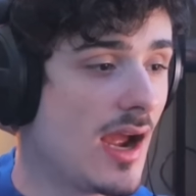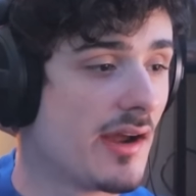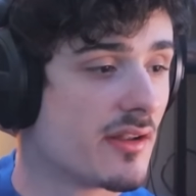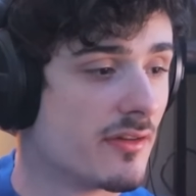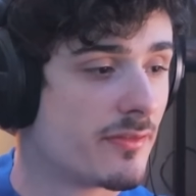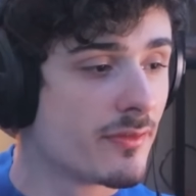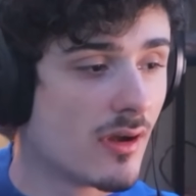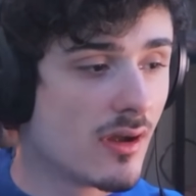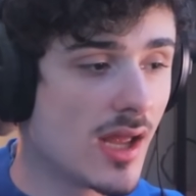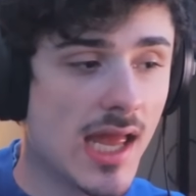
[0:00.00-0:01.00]
out of
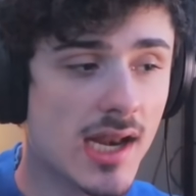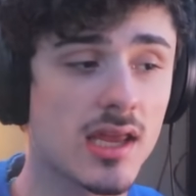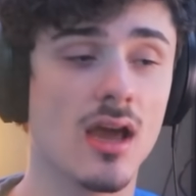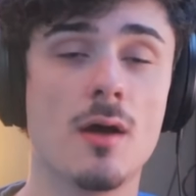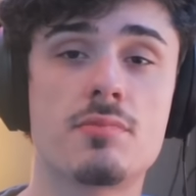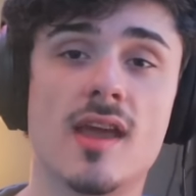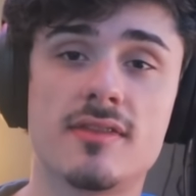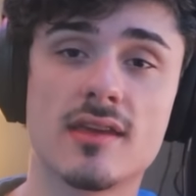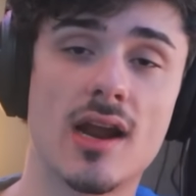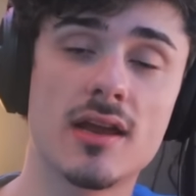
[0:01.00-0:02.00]
any
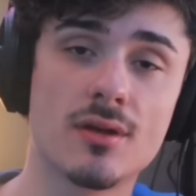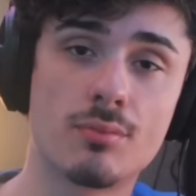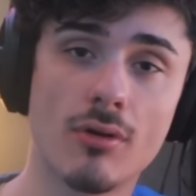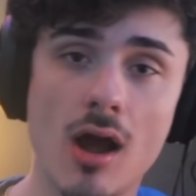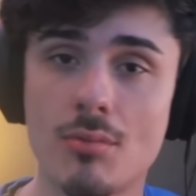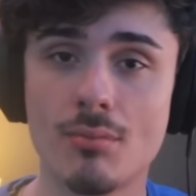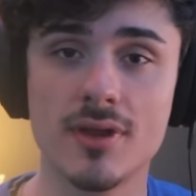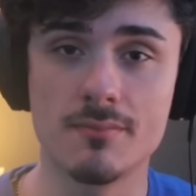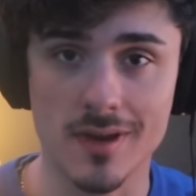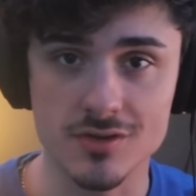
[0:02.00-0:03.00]
update that I could
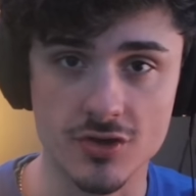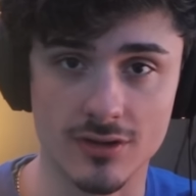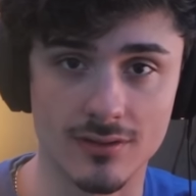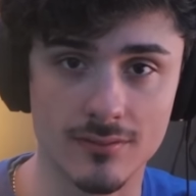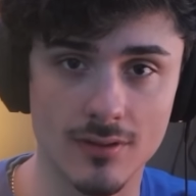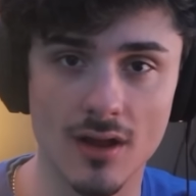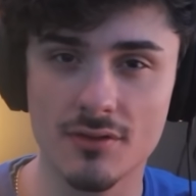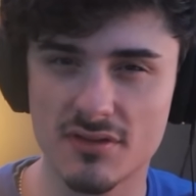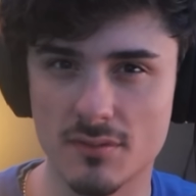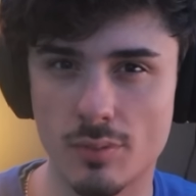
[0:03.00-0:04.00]
probably mention
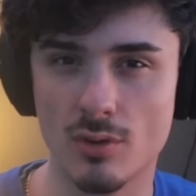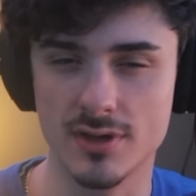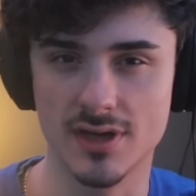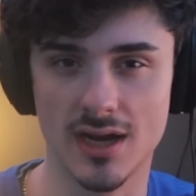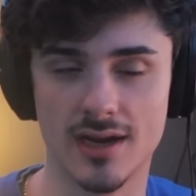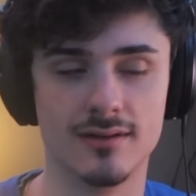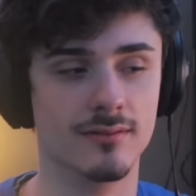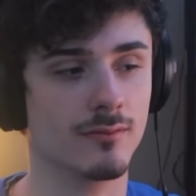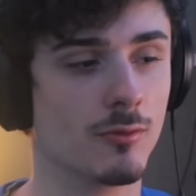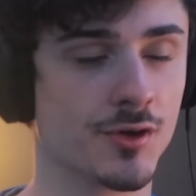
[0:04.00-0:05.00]
other than
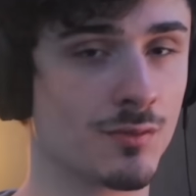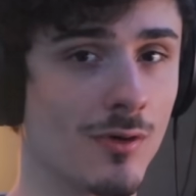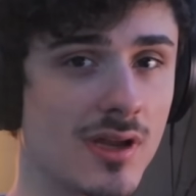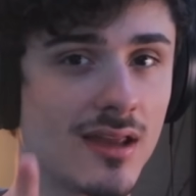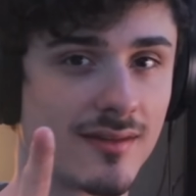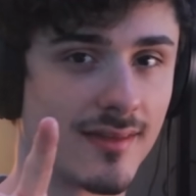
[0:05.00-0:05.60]
0.9, which we'll get to